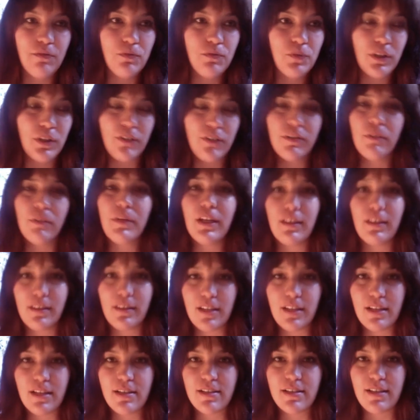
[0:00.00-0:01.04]
one of the many
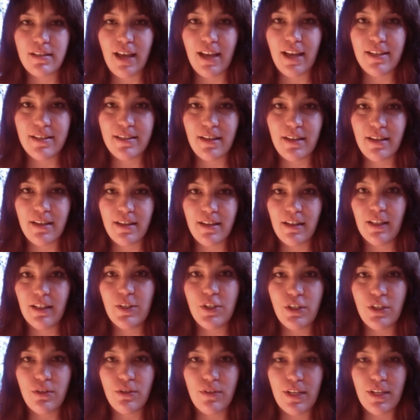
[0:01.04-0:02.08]
things I said
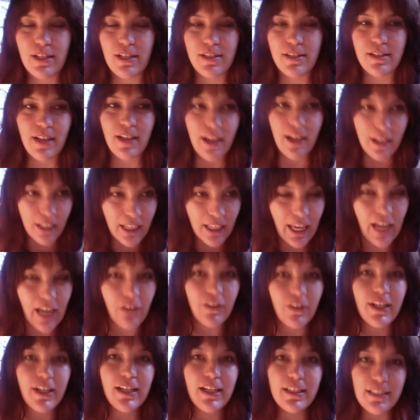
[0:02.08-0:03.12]
I'll do is
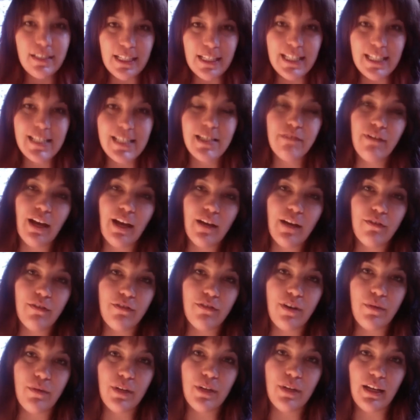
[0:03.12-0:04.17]
carry this divine
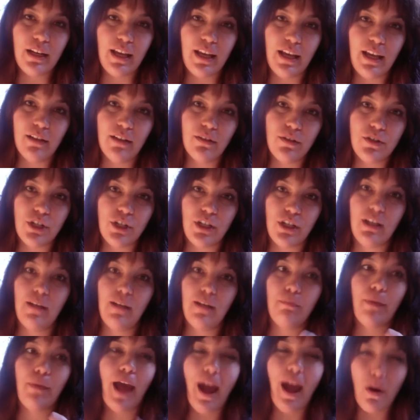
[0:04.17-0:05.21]
feminine energy
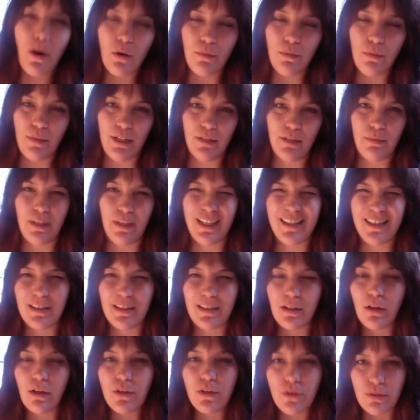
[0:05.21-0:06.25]
empowerment because it
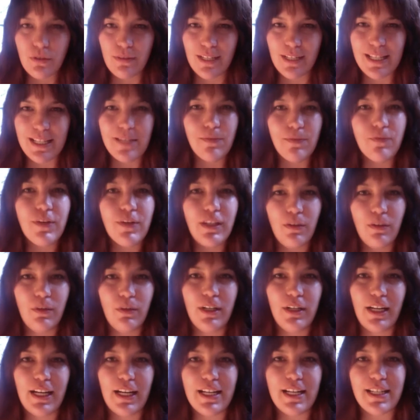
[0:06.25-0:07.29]
also, it's really what
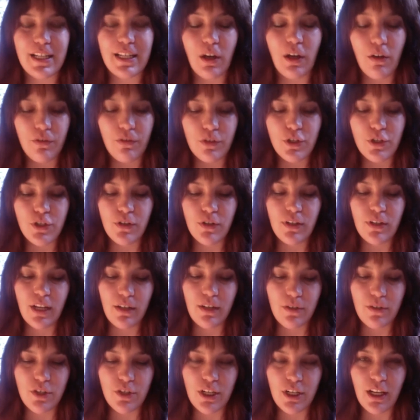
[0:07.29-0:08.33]
it is. It offers you an
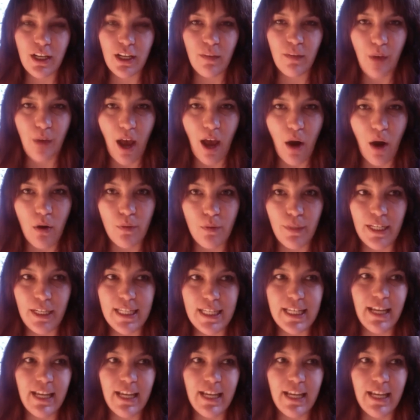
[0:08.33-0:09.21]
energetic empowerment,